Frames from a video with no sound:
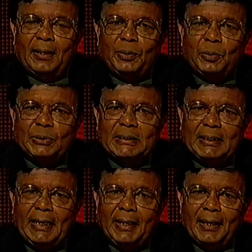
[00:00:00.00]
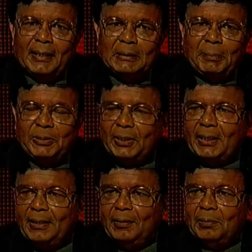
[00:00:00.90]
to see, and
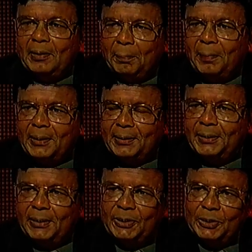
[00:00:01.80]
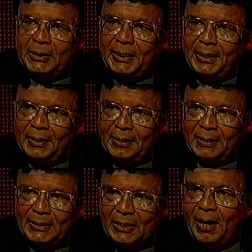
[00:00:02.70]
especially repugnant is to see
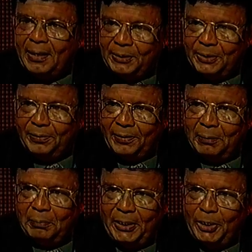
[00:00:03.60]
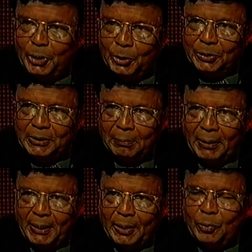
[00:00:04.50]
young children being used
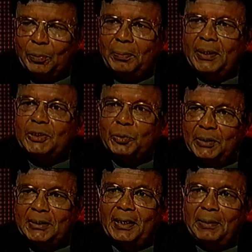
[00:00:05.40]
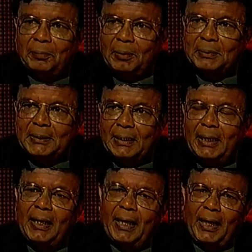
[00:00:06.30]
by a group as suicide bombers.
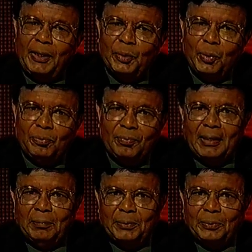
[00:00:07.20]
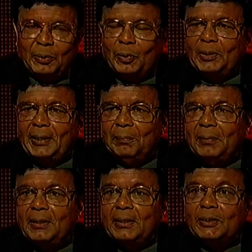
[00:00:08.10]
And your film, to call them
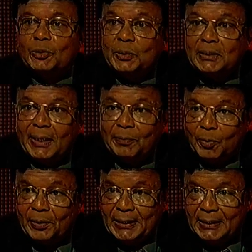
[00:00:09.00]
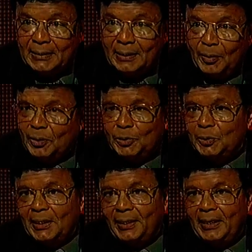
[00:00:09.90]
suicide warriors, not
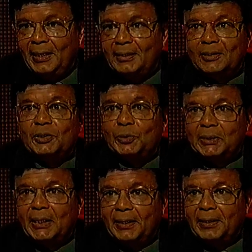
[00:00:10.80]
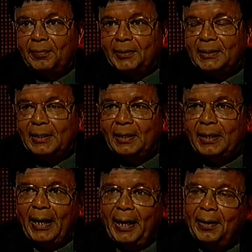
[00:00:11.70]
suicide killers or suicide terrorists.
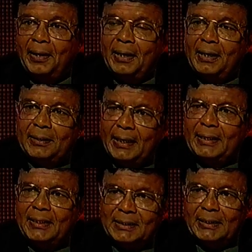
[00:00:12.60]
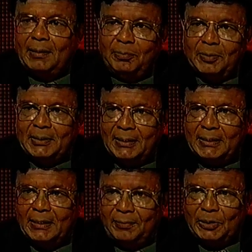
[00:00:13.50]
And that itself was a
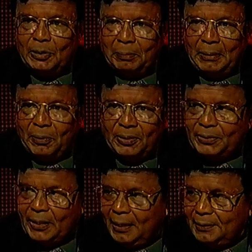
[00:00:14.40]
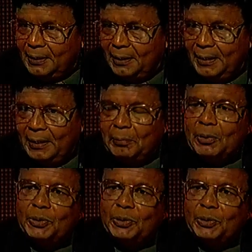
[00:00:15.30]
disservice to the people of Sri Lanka, because